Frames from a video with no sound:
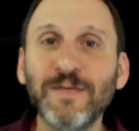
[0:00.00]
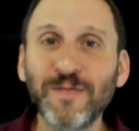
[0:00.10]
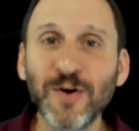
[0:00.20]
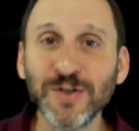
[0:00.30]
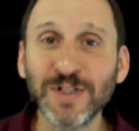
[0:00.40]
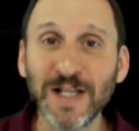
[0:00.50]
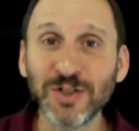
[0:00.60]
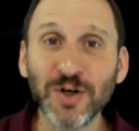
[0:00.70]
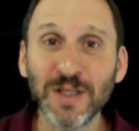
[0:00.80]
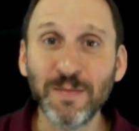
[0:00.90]
First, let's
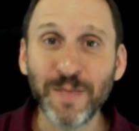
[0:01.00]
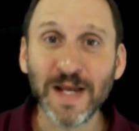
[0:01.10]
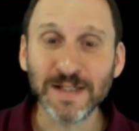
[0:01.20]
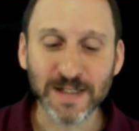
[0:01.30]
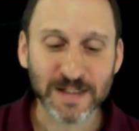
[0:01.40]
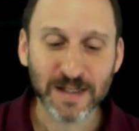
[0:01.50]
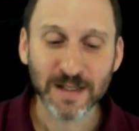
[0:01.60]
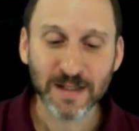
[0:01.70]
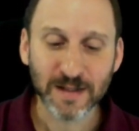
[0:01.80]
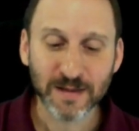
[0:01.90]
look at the basics.
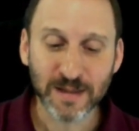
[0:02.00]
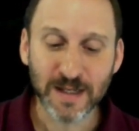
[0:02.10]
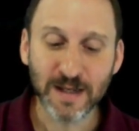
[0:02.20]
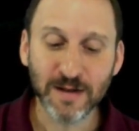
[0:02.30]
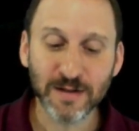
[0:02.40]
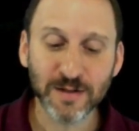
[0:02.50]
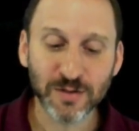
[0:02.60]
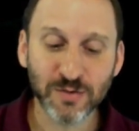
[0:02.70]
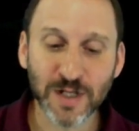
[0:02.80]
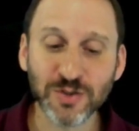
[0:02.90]
The
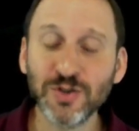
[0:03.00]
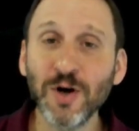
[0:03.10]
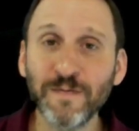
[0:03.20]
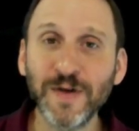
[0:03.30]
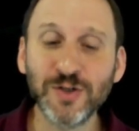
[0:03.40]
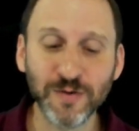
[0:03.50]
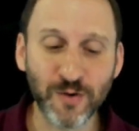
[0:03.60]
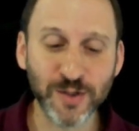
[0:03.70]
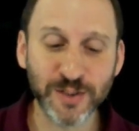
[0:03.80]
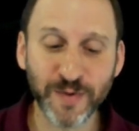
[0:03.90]
Do Not Disturb feature, of
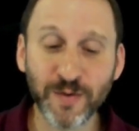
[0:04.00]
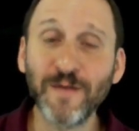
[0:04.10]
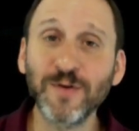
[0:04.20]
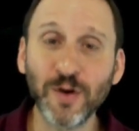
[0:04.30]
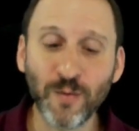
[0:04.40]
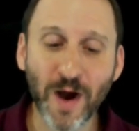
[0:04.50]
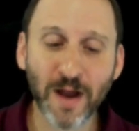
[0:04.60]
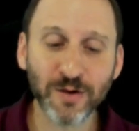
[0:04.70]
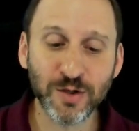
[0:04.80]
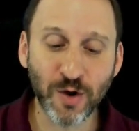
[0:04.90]
course, has been around for a little
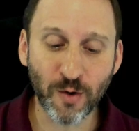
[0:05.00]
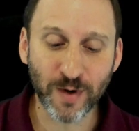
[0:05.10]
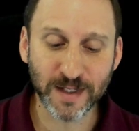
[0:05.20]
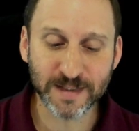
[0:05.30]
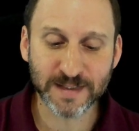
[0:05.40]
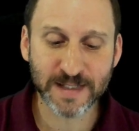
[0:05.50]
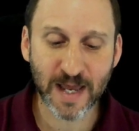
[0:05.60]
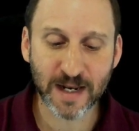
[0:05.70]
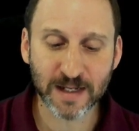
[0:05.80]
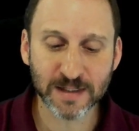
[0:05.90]
while. You go in
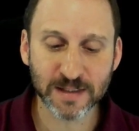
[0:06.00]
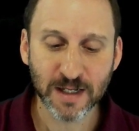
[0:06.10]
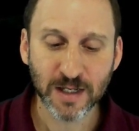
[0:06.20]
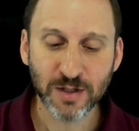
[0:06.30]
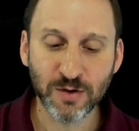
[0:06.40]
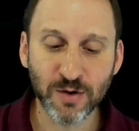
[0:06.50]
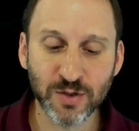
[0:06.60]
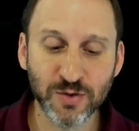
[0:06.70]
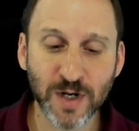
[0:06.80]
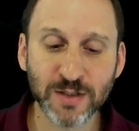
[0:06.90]
Settings, you can go to
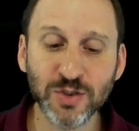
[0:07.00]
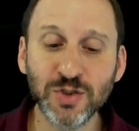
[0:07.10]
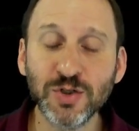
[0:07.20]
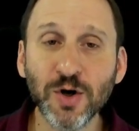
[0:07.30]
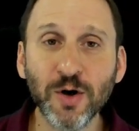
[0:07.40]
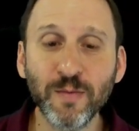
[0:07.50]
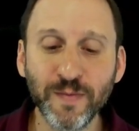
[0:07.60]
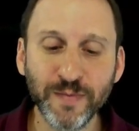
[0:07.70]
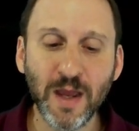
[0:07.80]
Do Not Disturb.